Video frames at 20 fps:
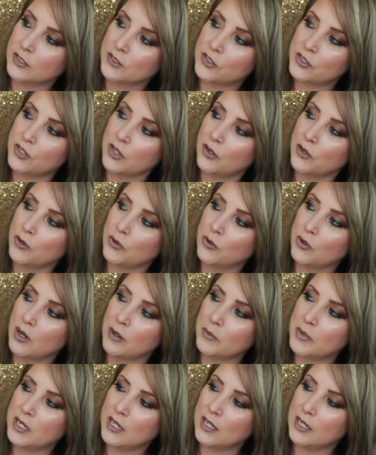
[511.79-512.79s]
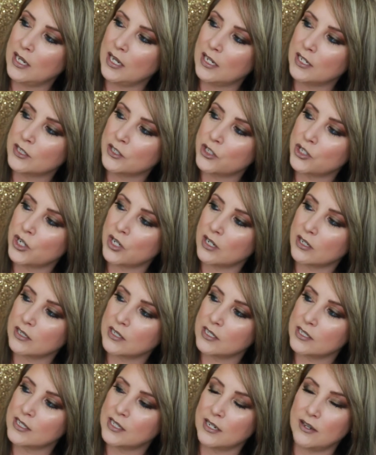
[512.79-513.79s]
so I'm gonna again check
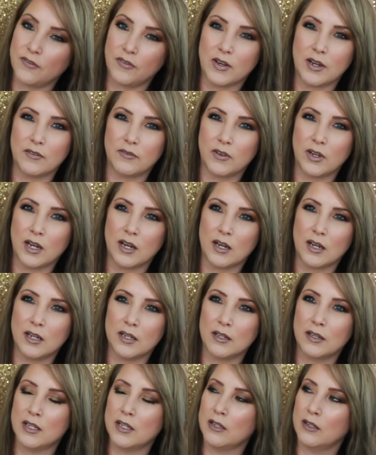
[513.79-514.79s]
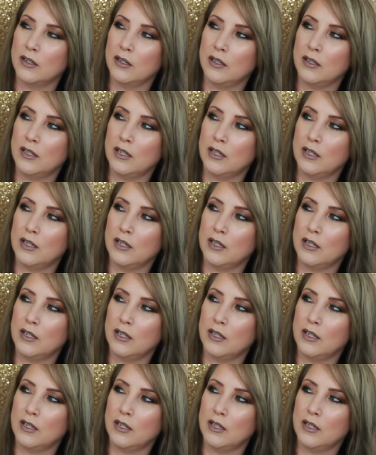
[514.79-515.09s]
to see if I've got the